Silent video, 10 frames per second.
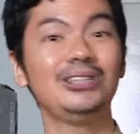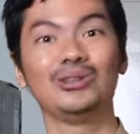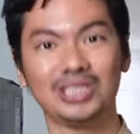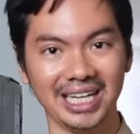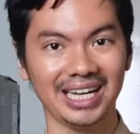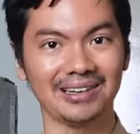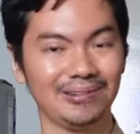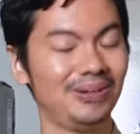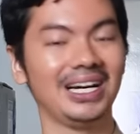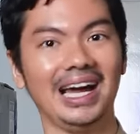need to check
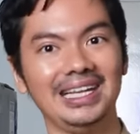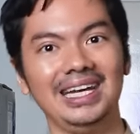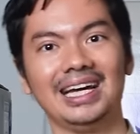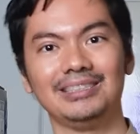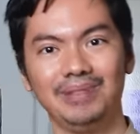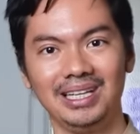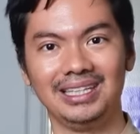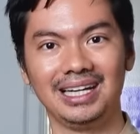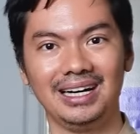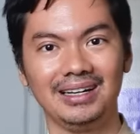kung mag-ITX build
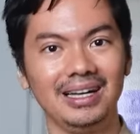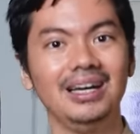ka.